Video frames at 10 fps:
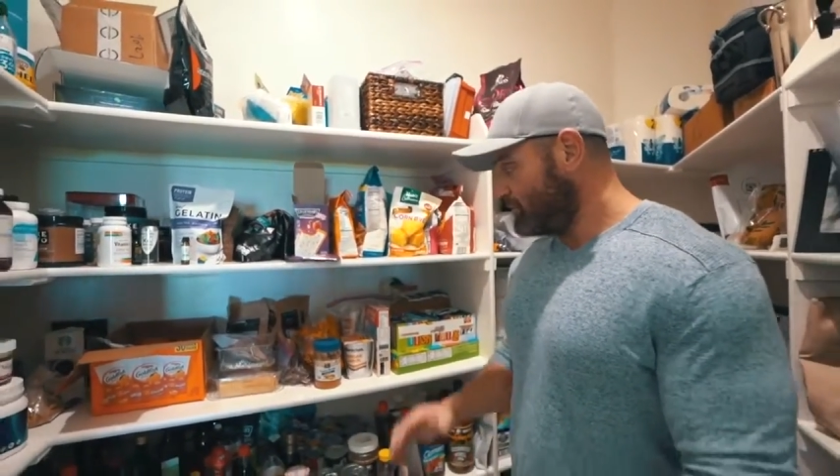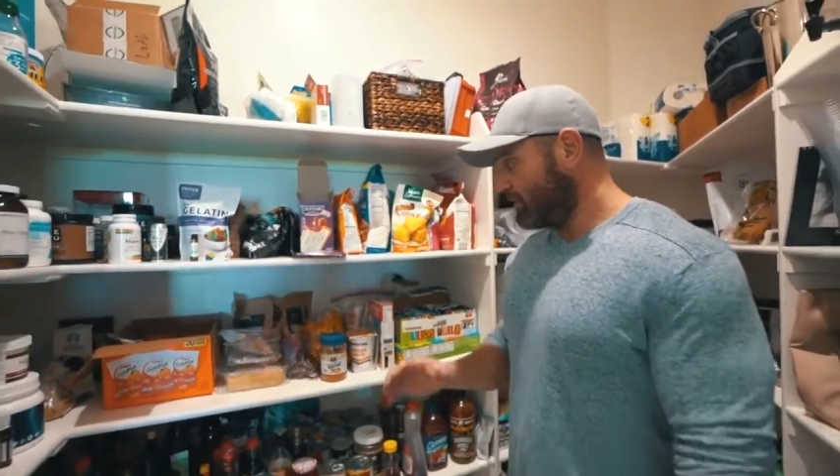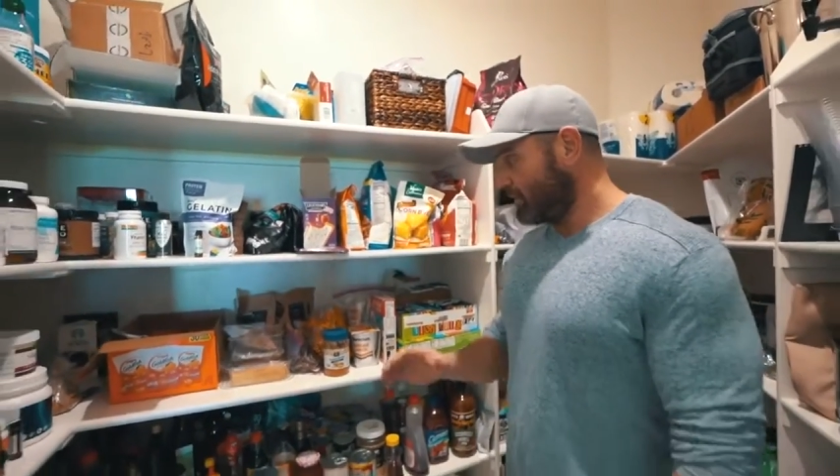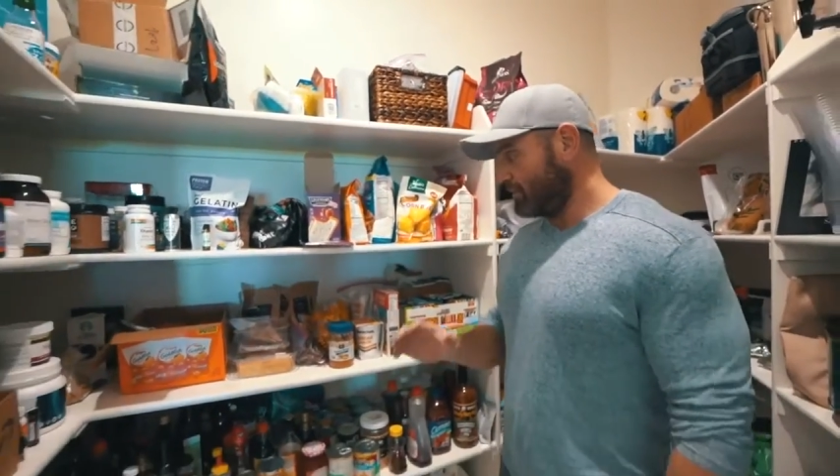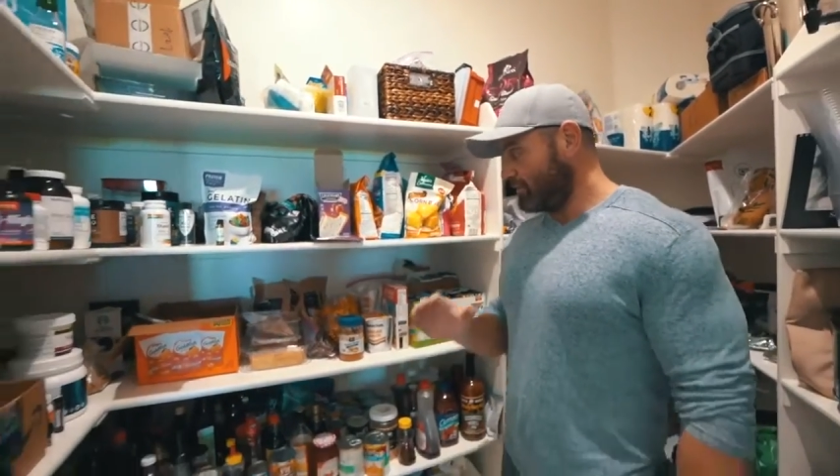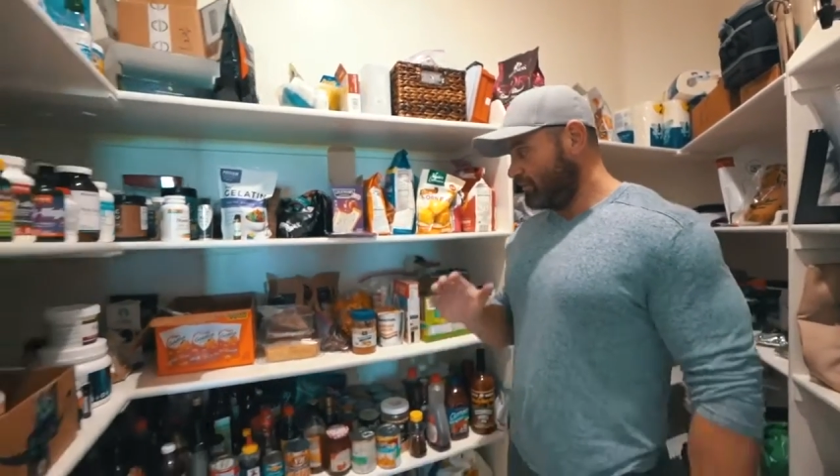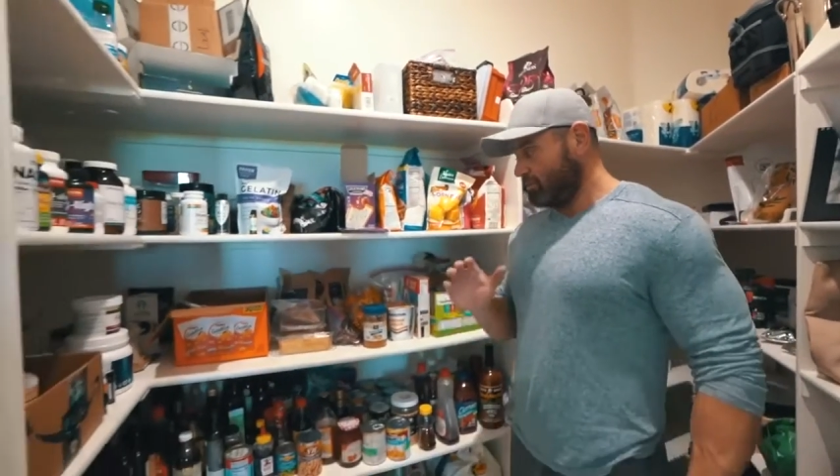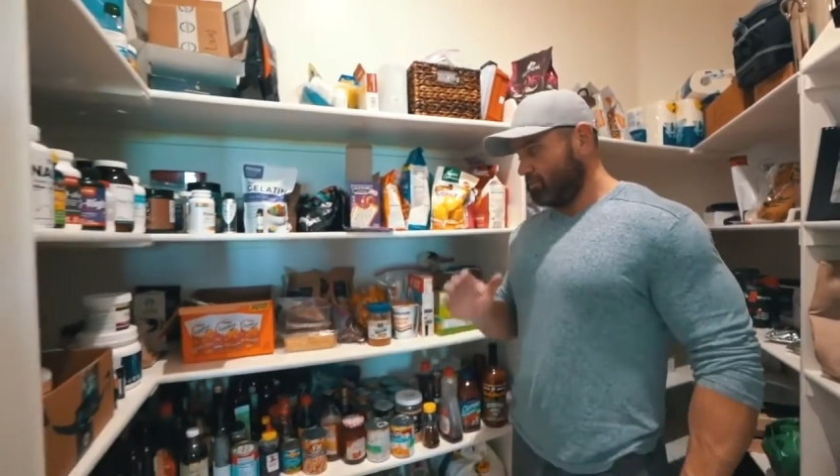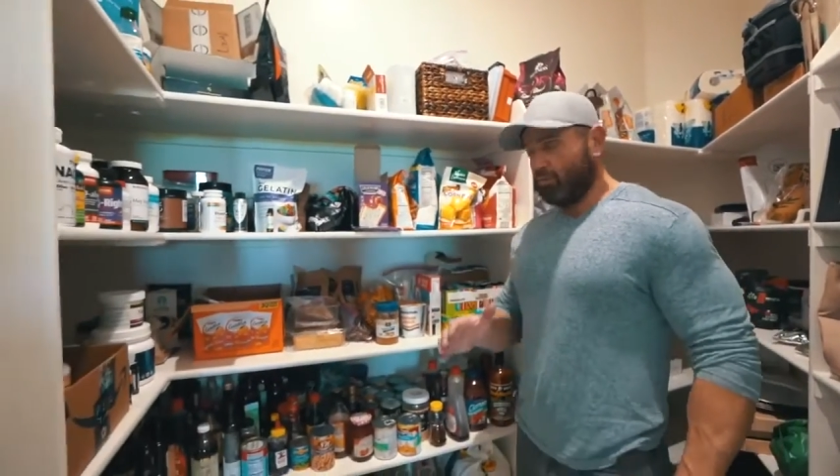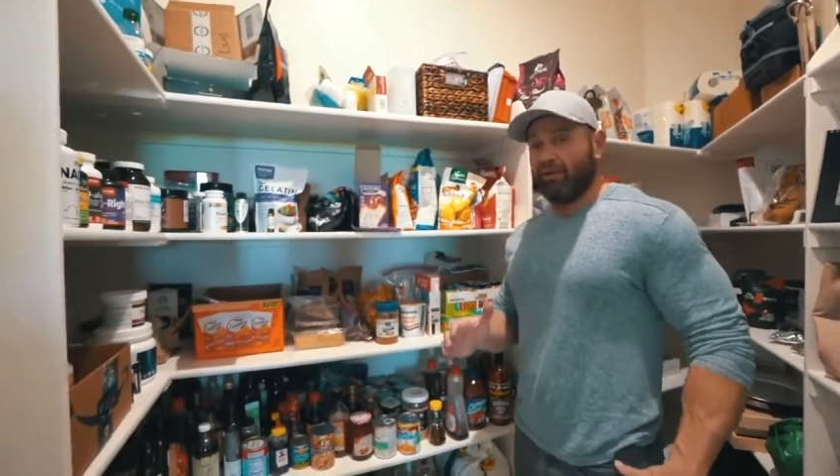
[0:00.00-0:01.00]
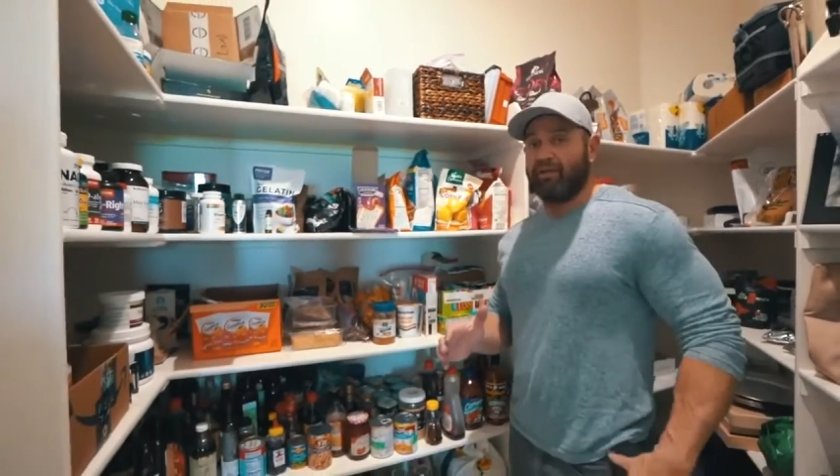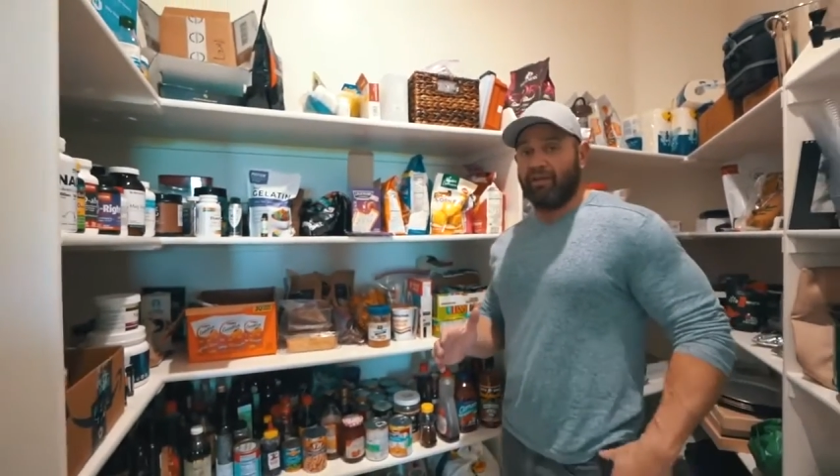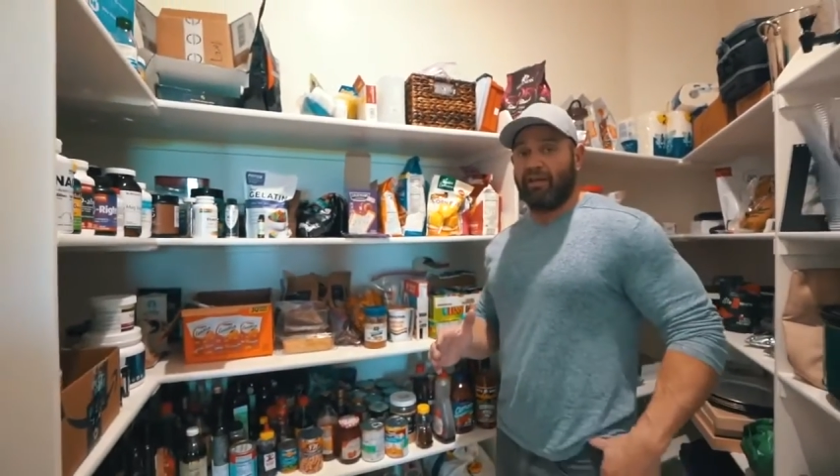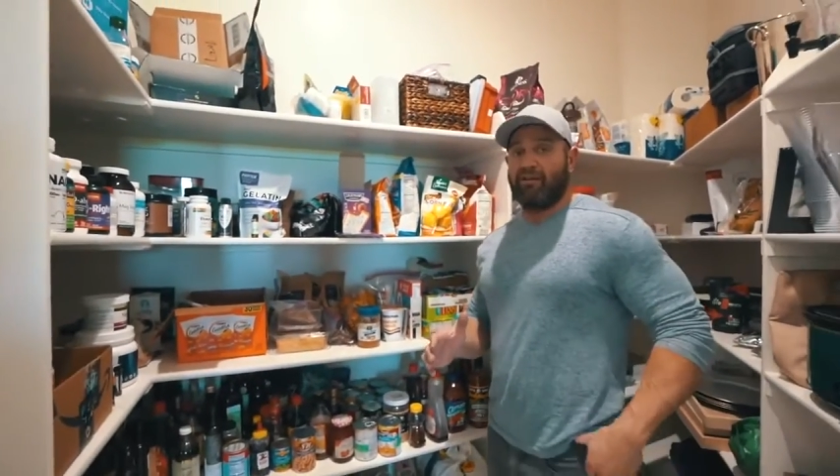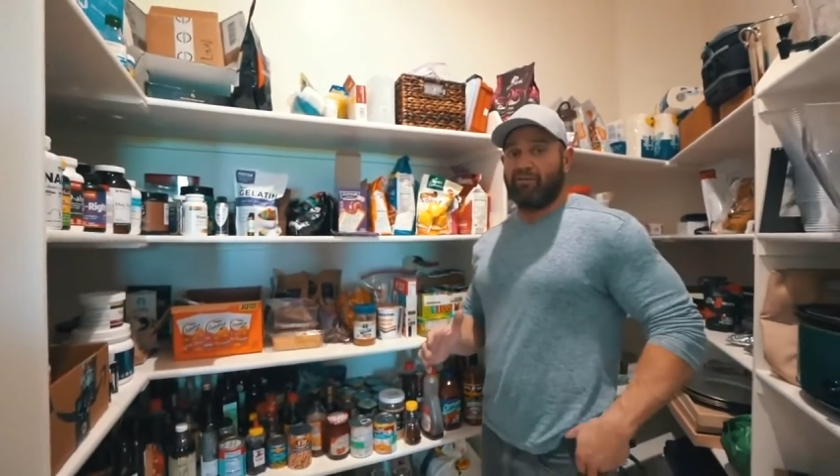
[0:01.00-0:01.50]
you can do one
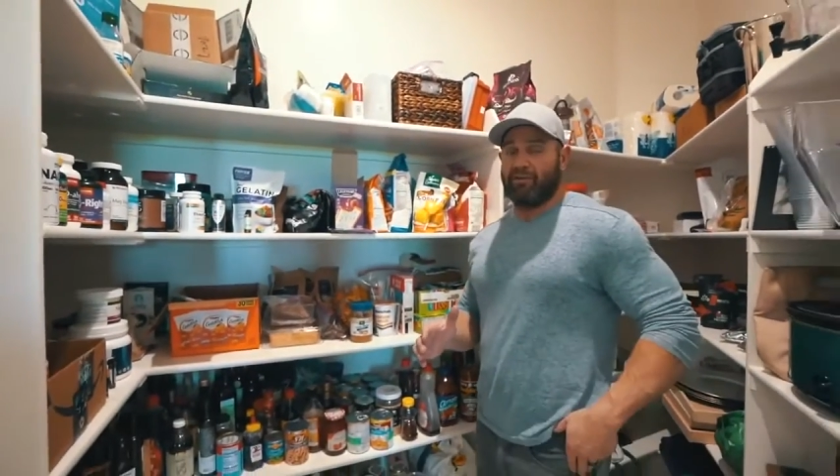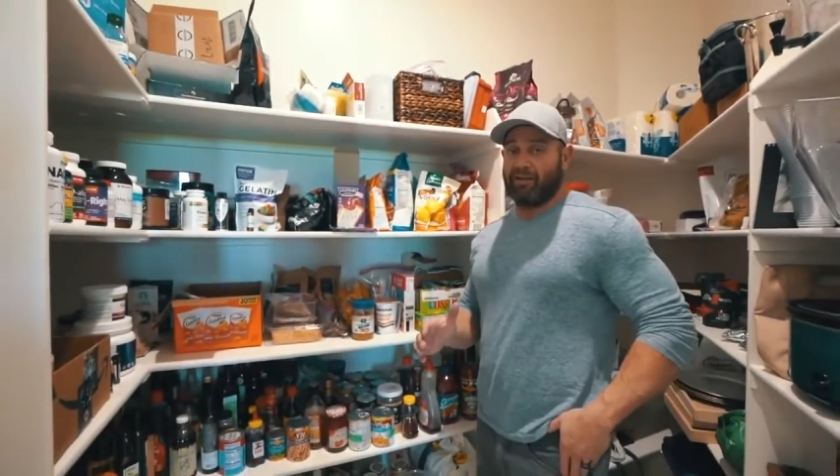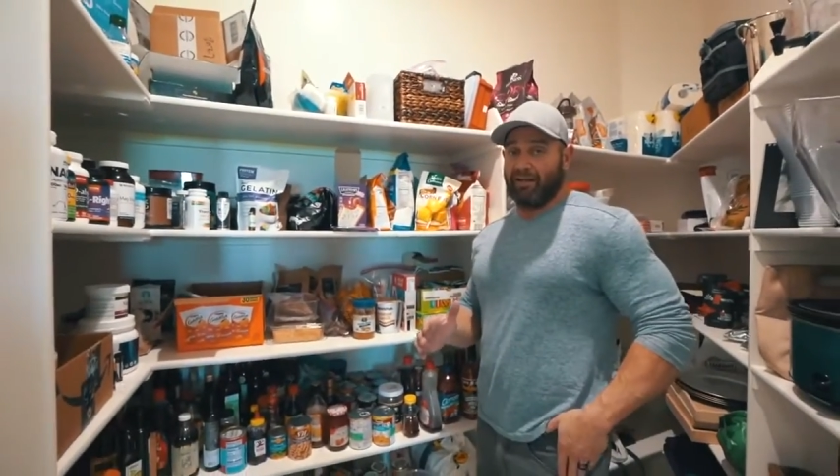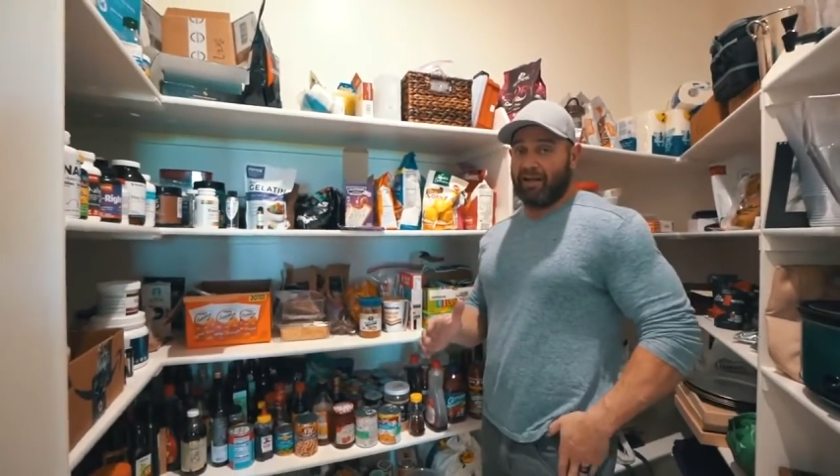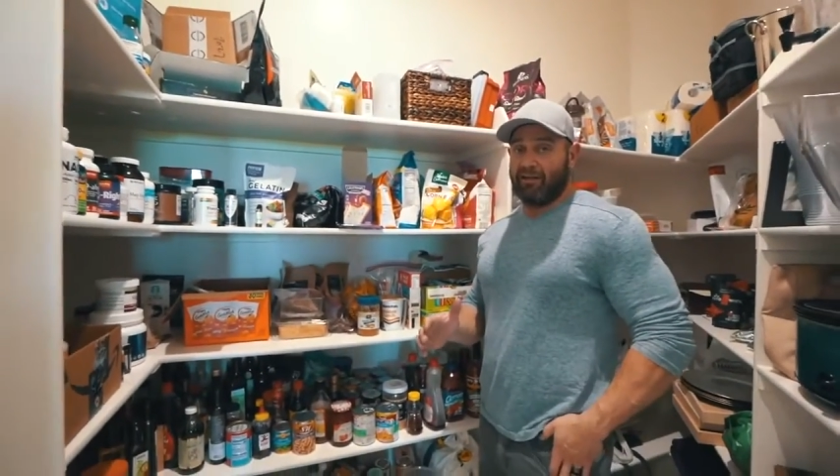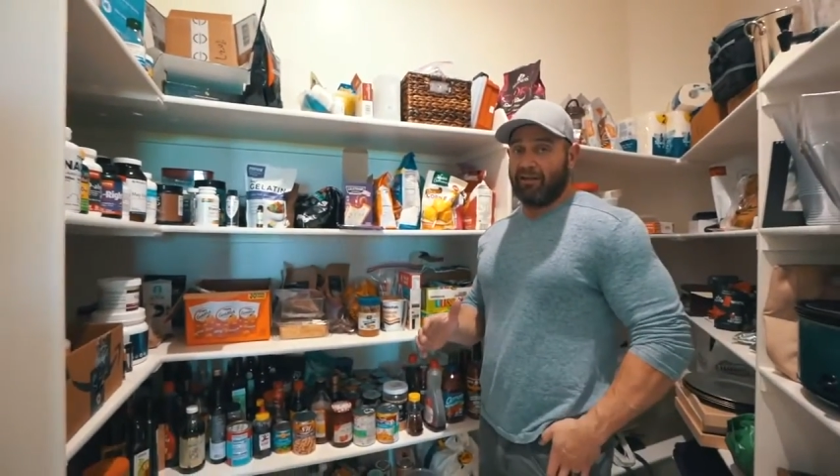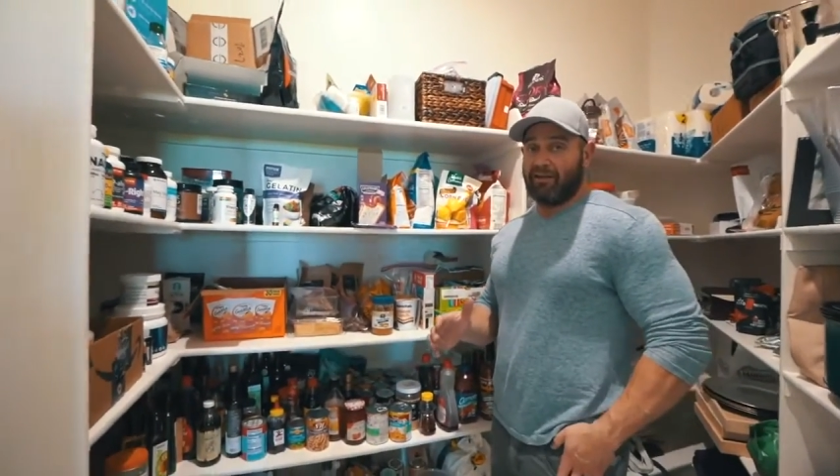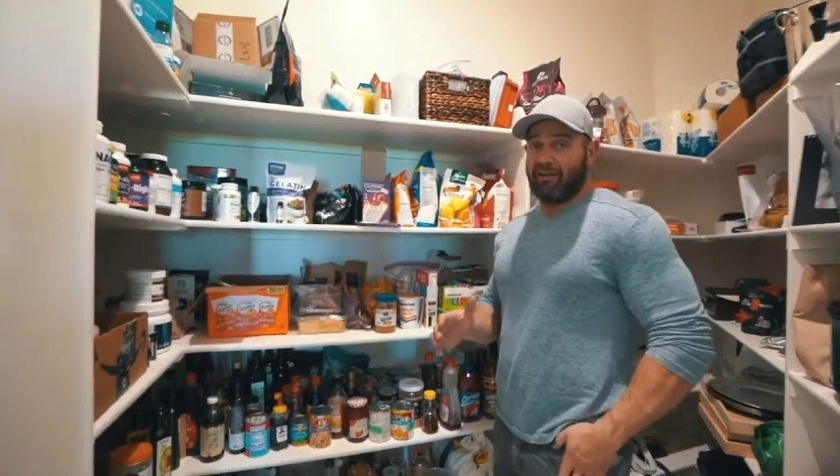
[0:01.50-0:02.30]
thing for your kid,